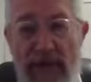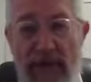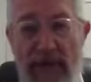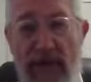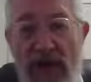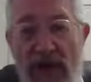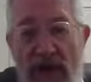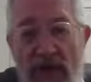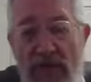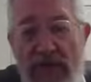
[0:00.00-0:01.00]
You would
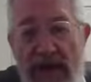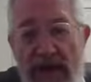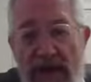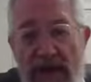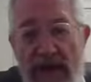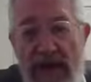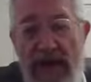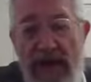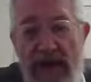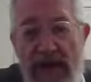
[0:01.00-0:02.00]
go
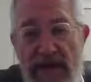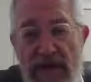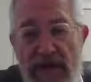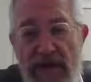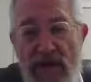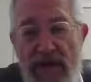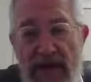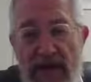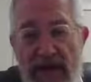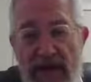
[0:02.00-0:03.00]
into the
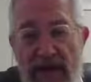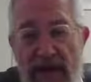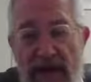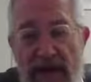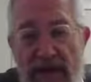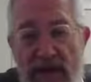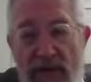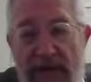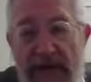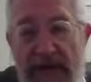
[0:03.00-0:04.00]
Soreg, and then
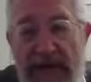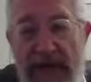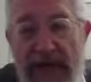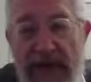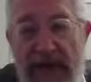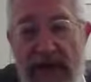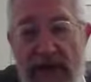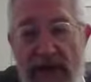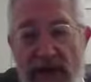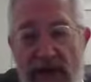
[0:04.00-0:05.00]
when you got to the
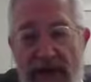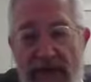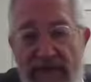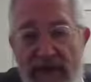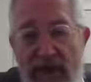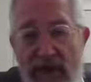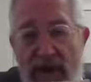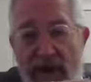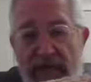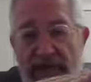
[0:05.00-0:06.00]
Chayil, you would have to
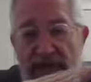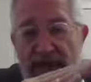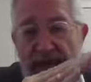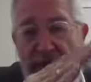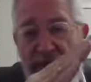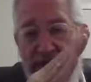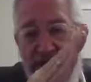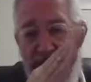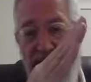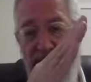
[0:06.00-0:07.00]
go up
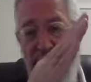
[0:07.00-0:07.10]
steps,